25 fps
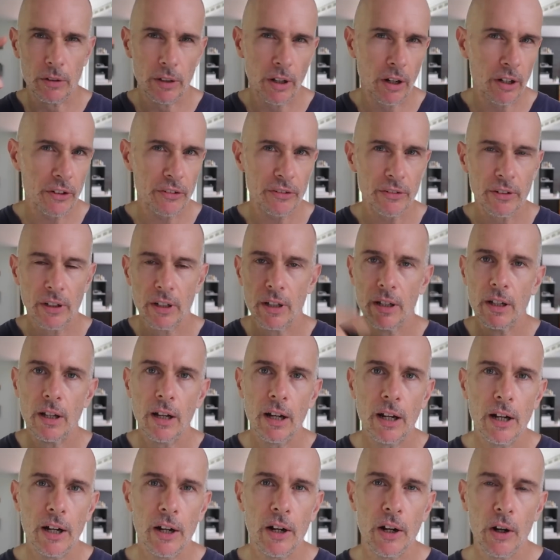nice
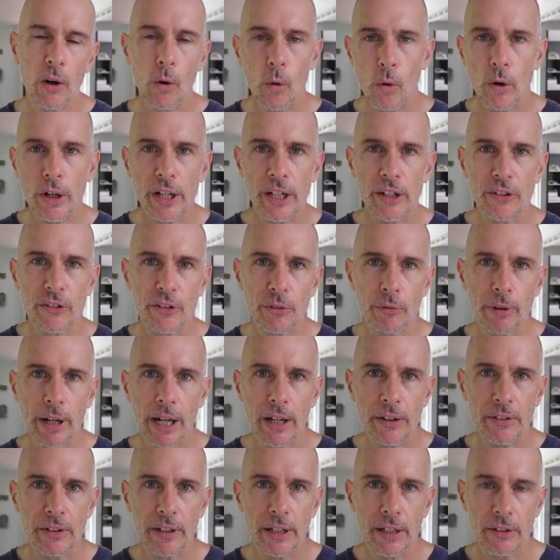orchids
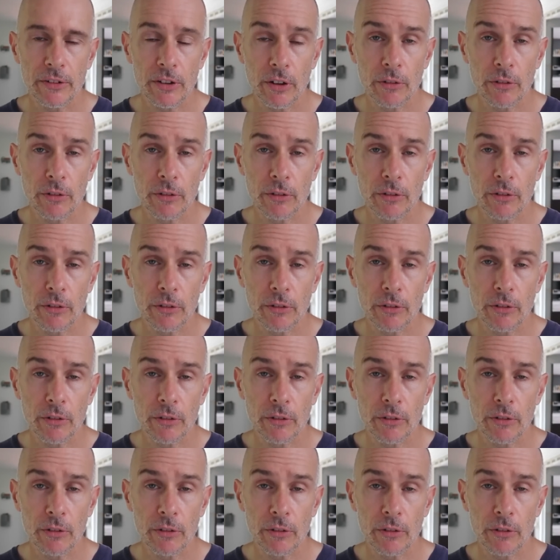around it.